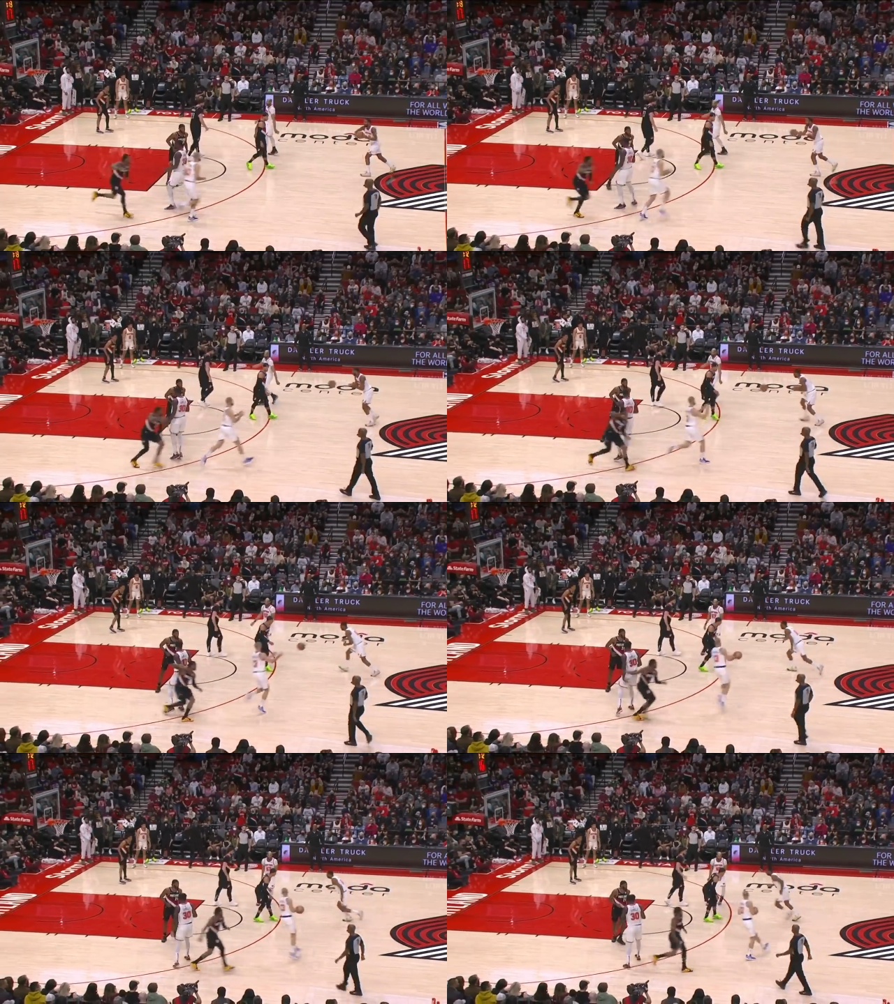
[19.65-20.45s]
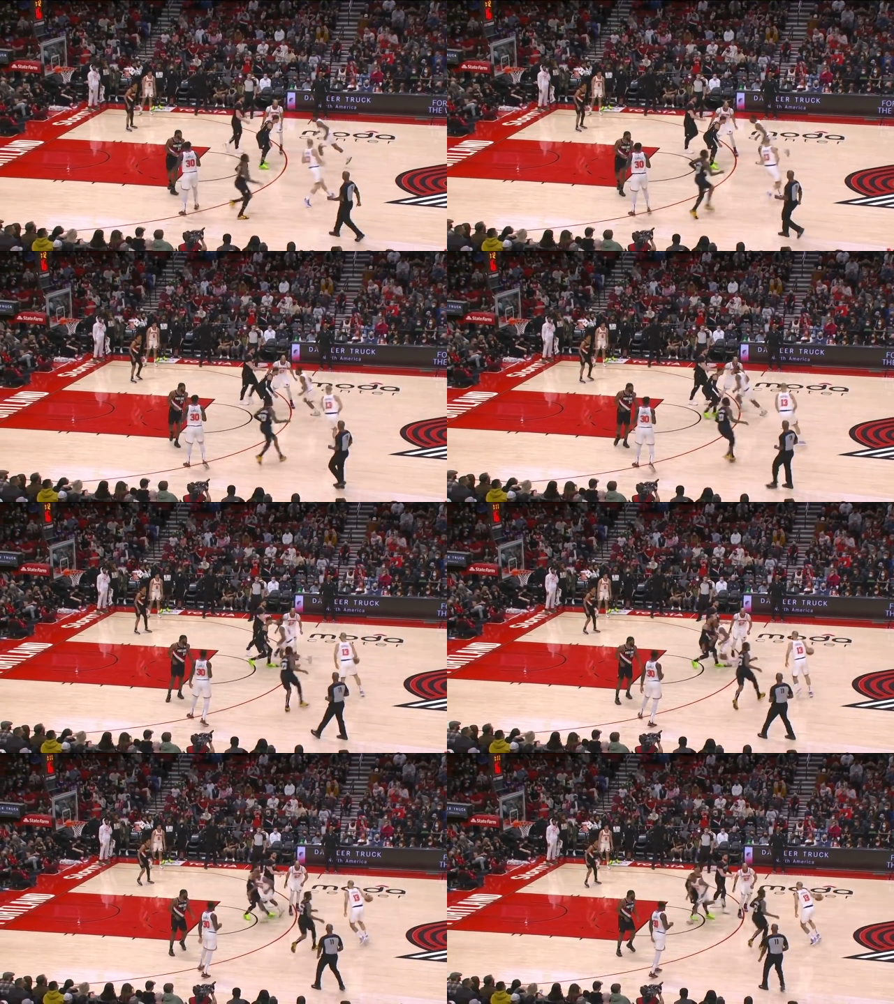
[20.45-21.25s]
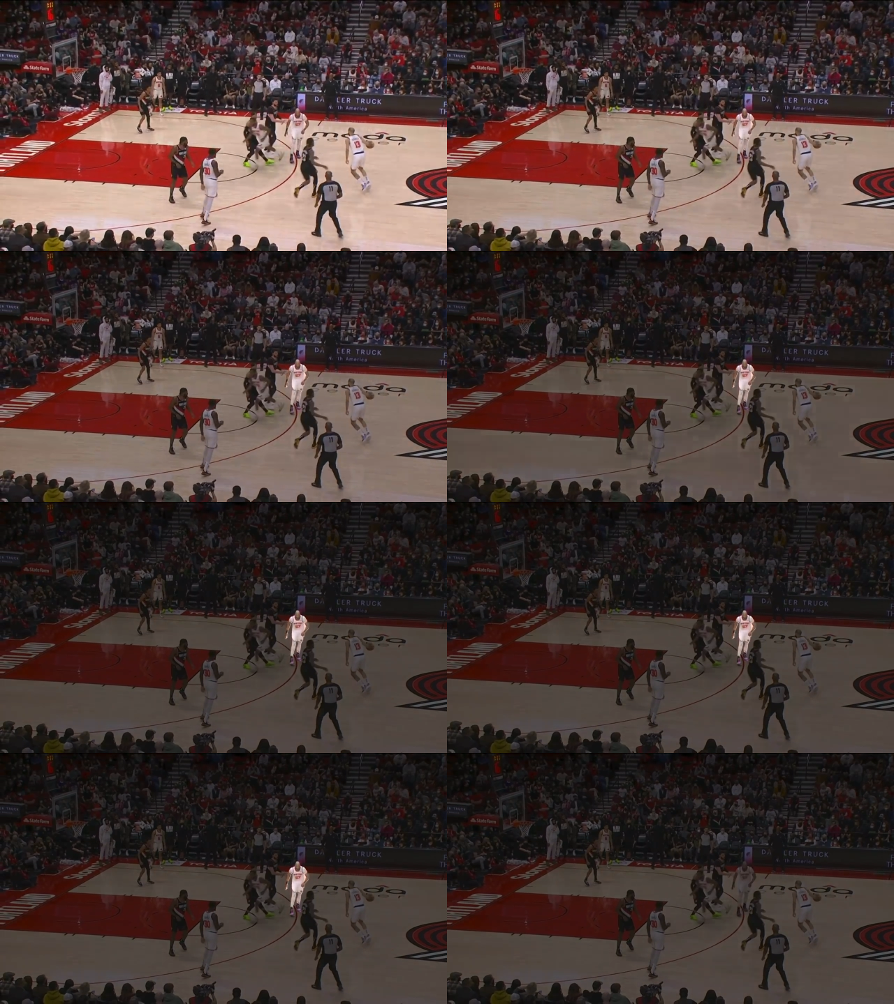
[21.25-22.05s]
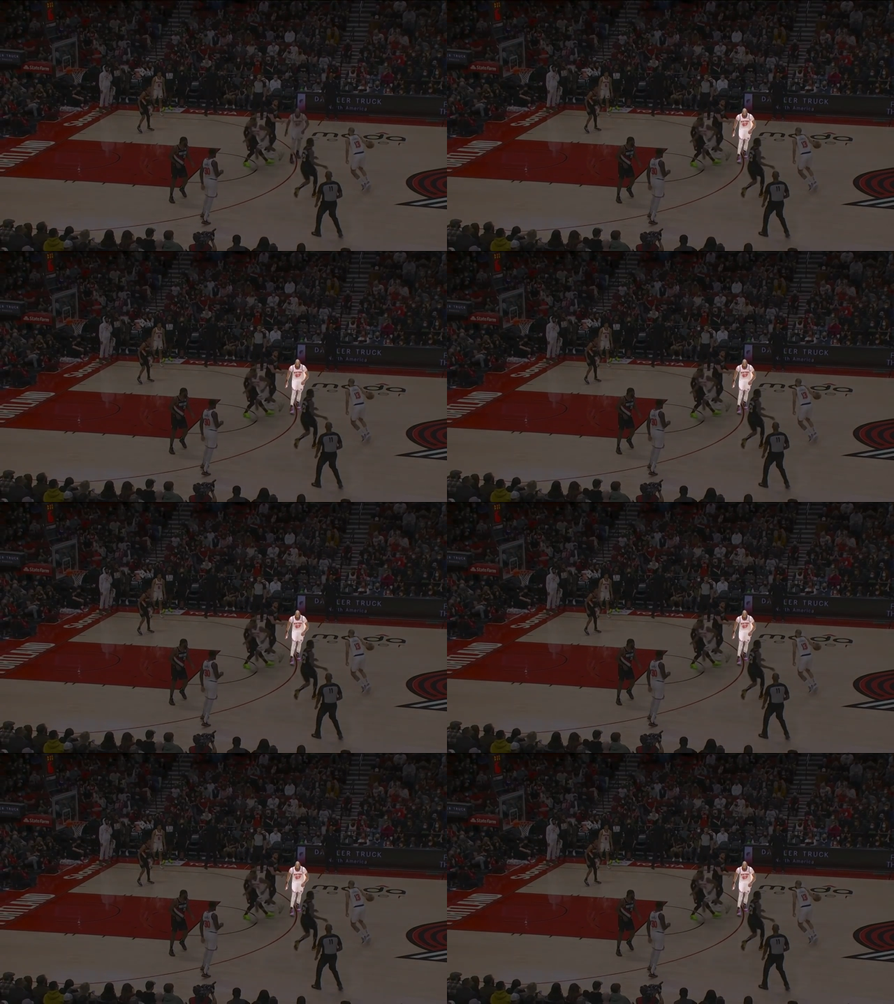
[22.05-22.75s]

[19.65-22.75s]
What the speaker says: (no speaker visible)